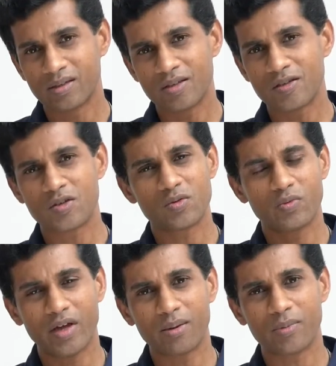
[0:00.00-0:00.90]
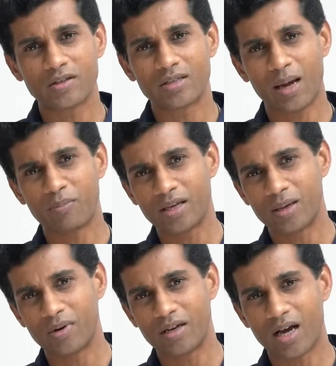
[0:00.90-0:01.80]
This is very much
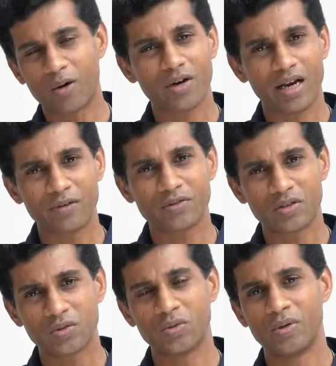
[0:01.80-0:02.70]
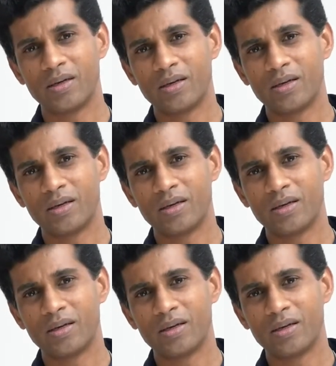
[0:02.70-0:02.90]
applicable in our lives too,